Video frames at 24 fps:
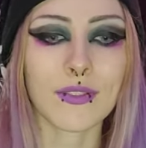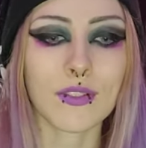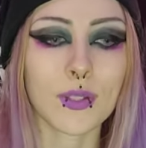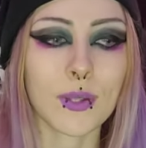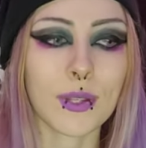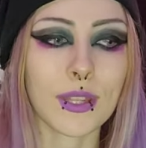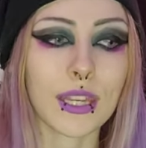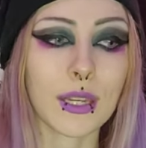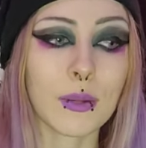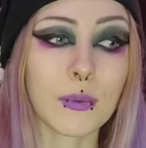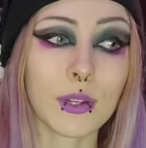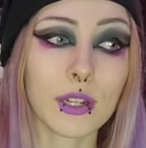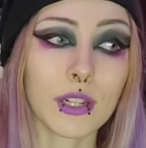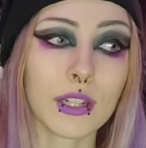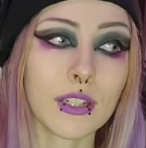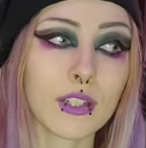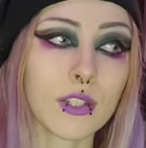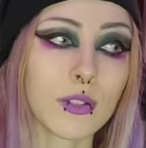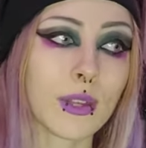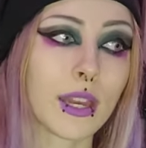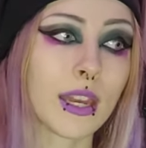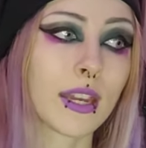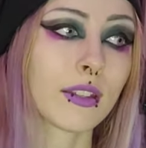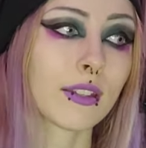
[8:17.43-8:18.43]
So I think we're gonna
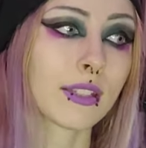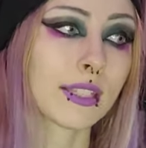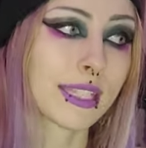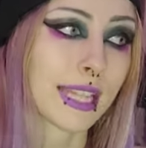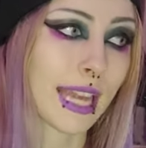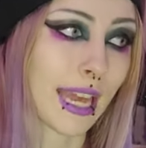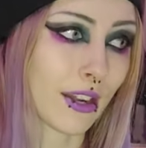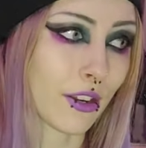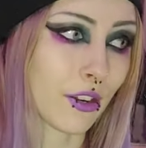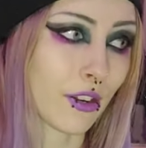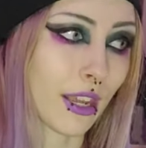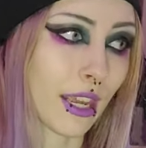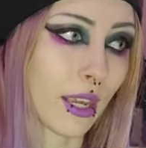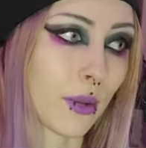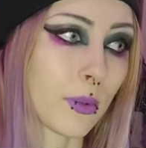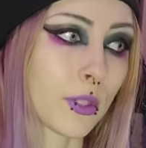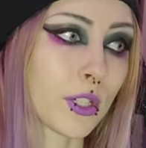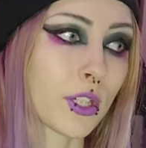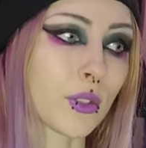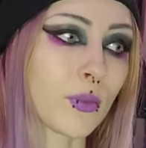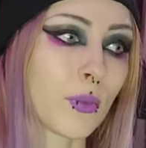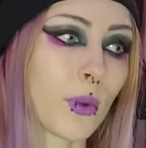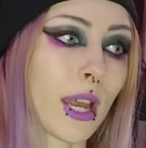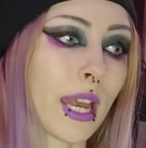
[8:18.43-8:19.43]
do that on Saturday,
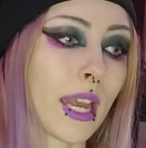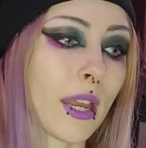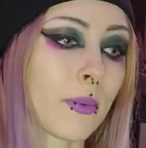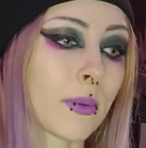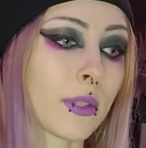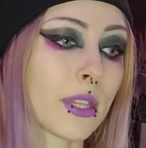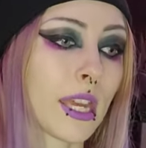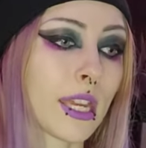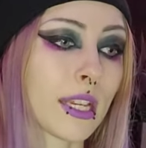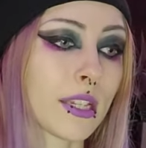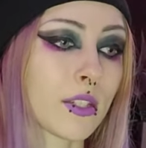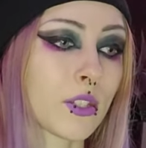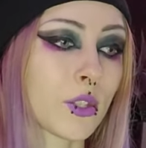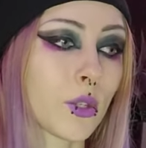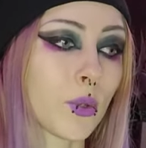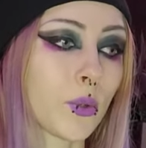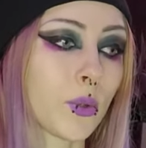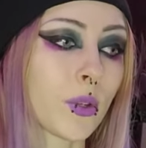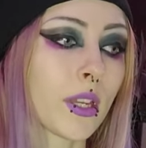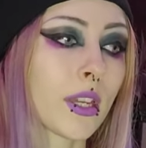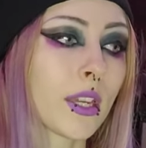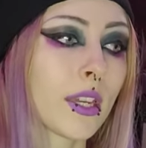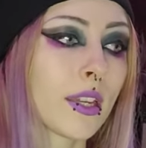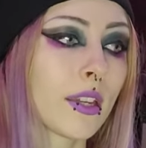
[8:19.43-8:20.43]
which is why I would like
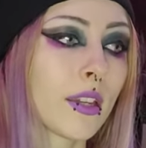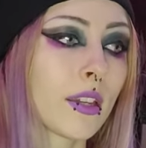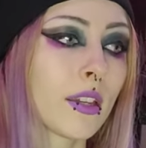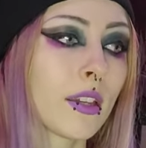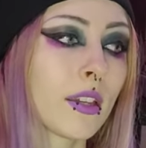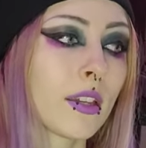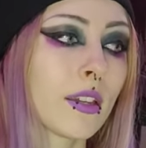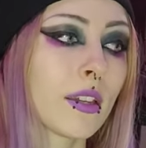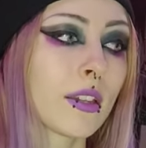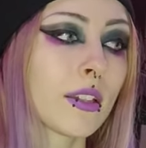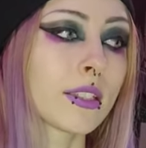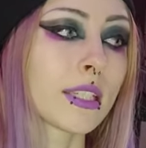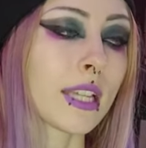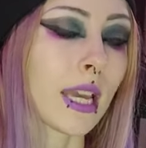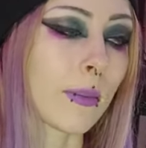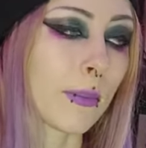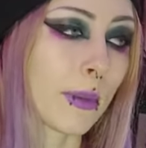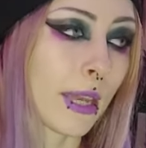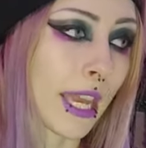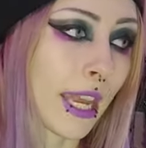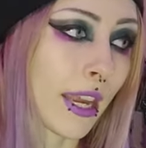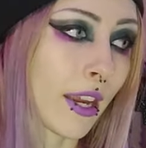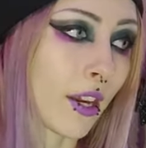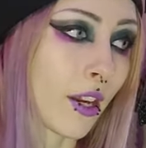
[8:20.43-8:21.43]
to dye
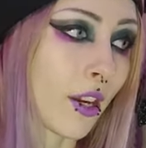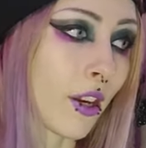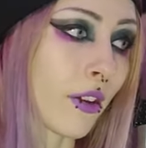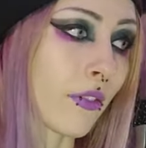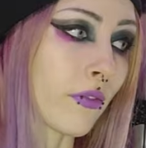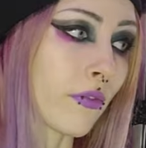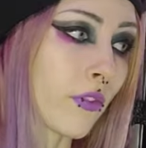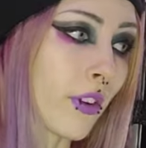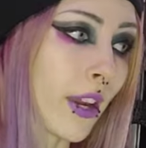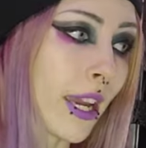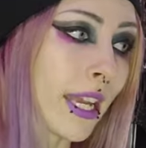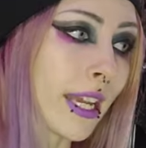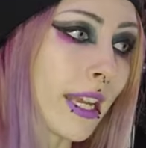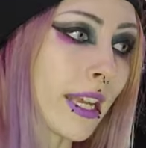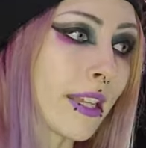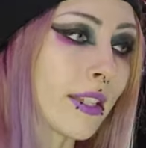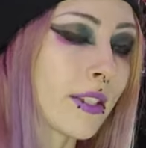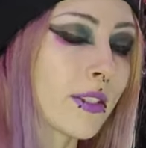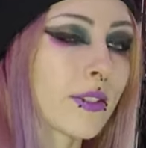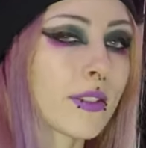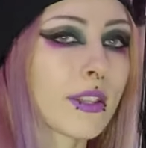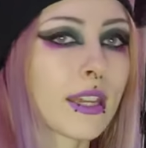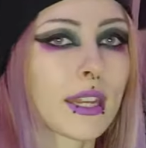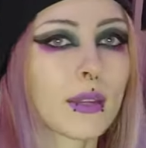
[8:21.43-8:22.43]
my hair on Friday
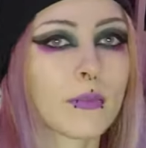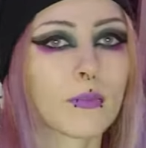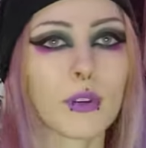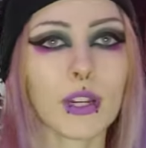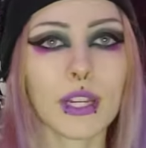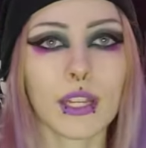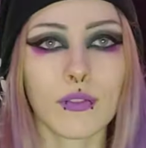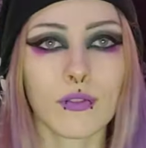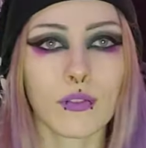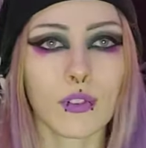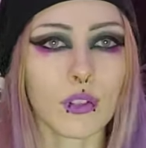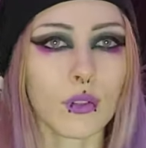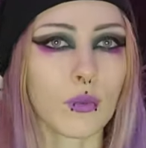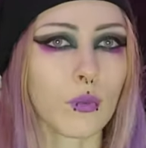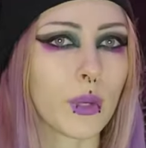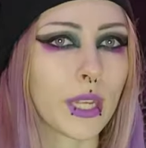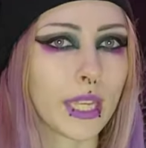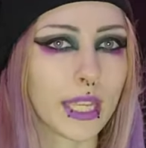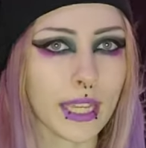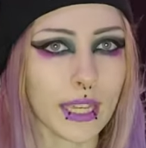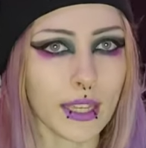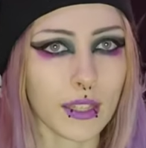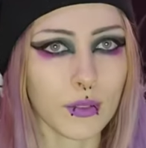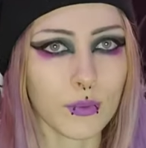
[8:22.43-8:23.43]
so that I'm ready for the
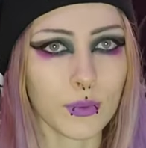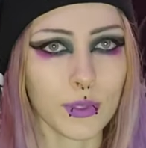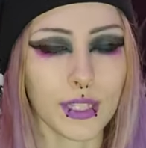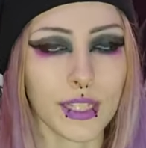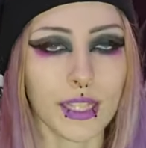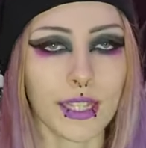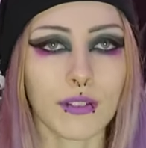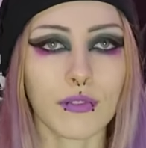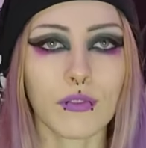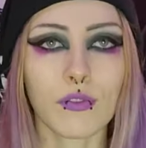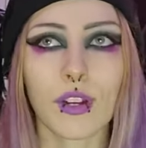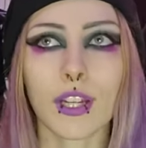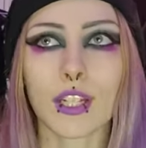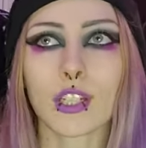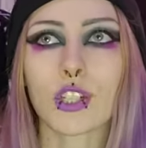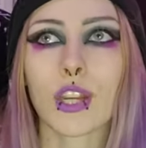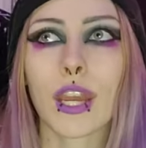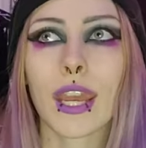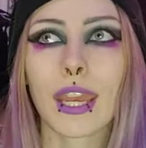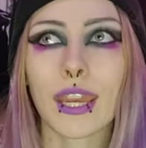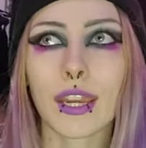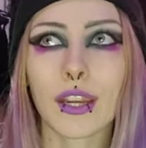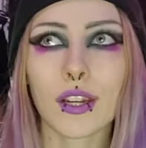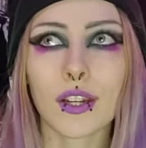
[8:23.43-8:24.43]
weekend with like fresh
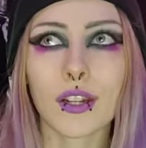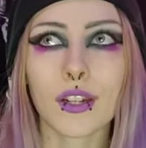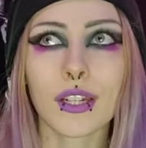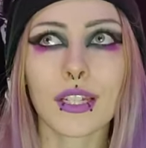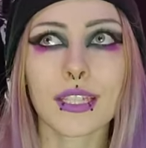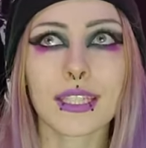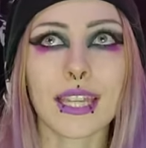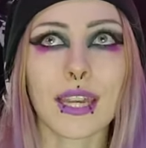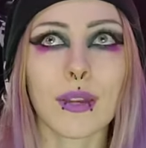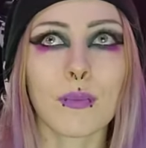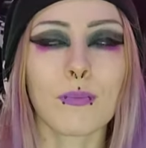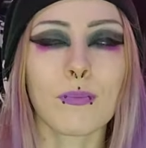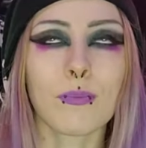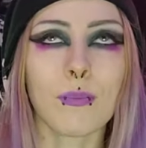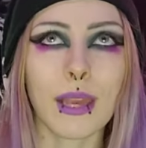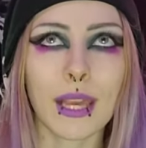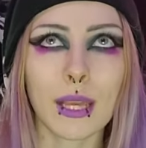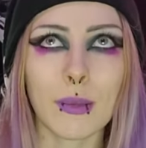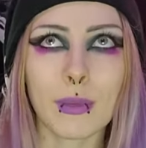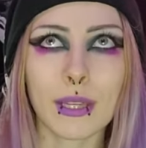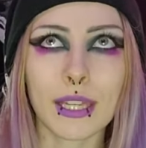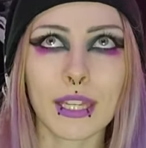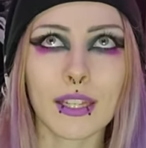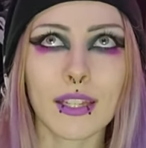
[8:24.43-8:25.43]
hair, because I
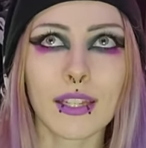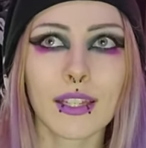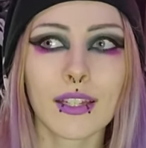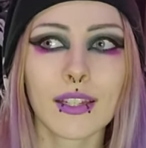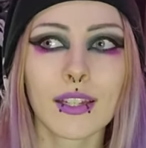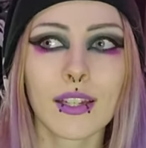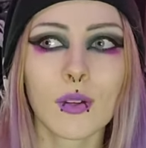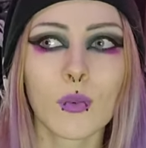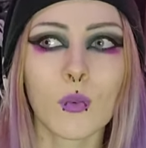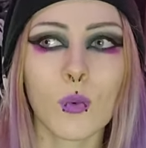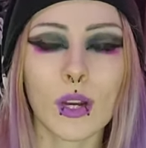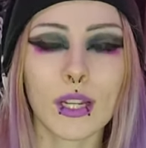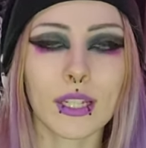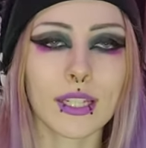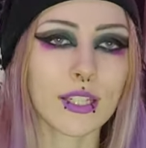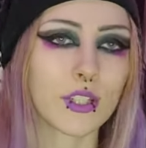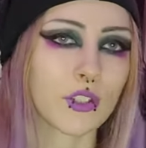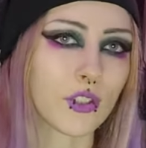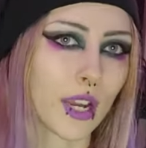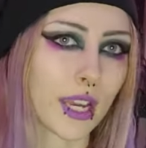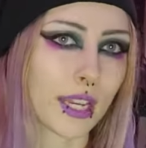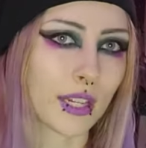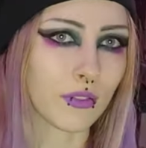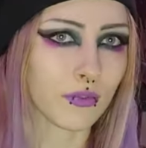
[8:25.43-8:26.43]
maybe want to
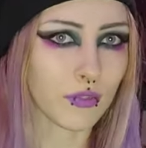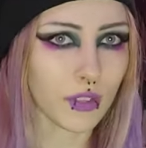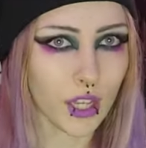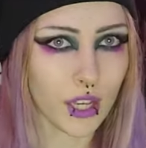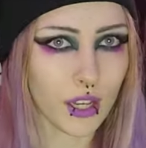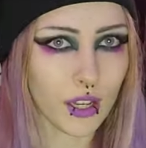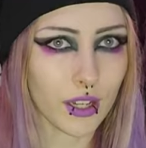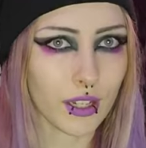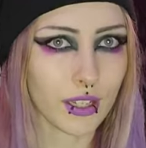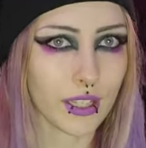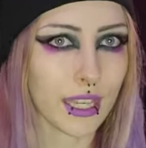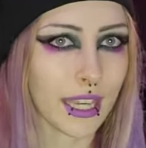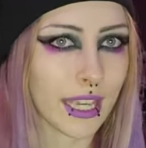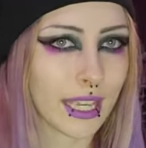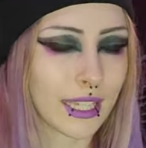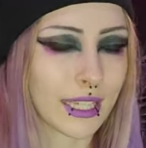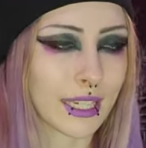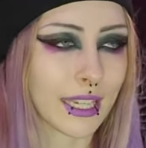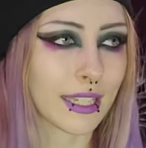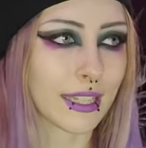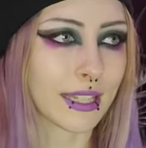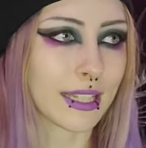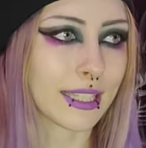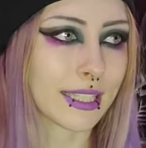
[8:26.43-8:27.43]
try to vlog it,
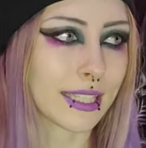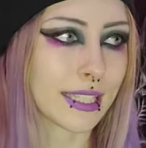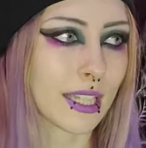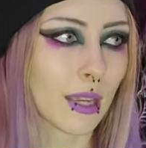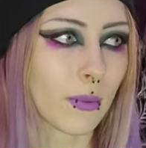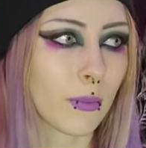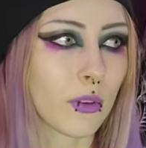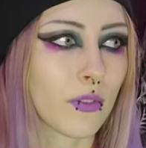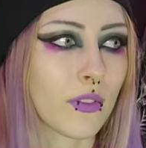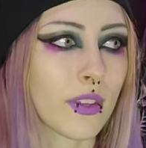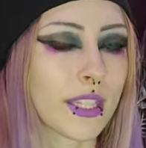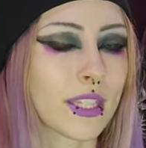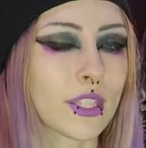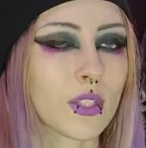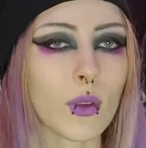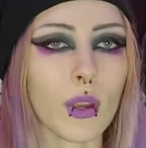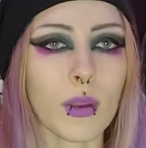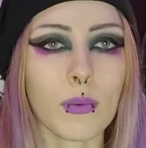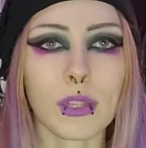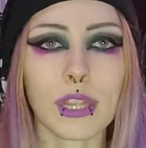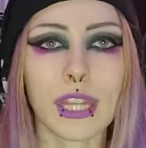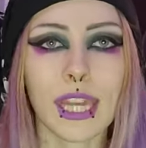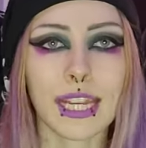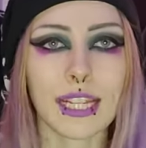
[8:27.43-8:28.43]
at least some of it, so I
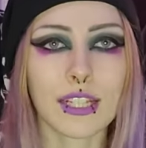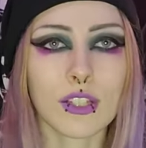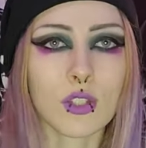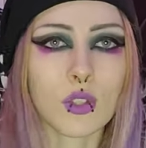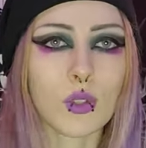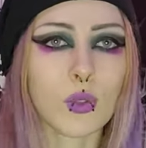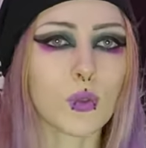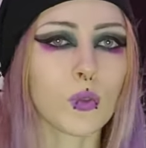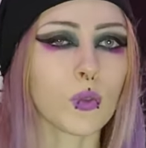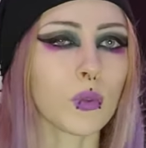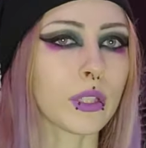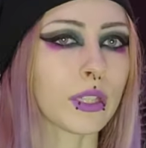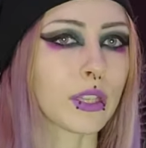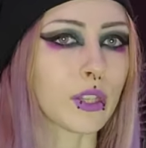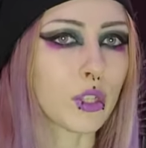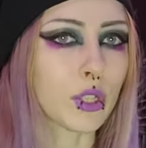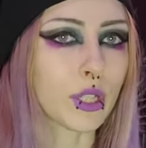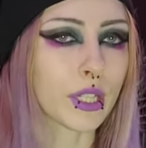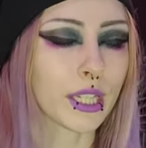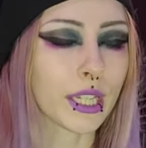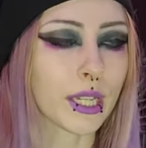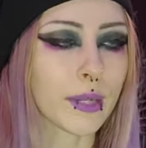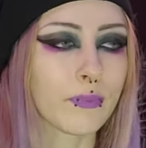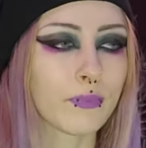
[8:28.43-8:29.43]
would like to
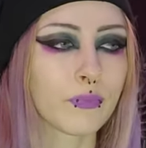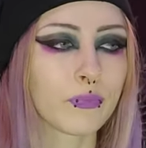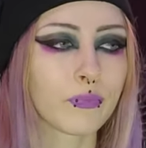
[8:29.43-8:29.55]
look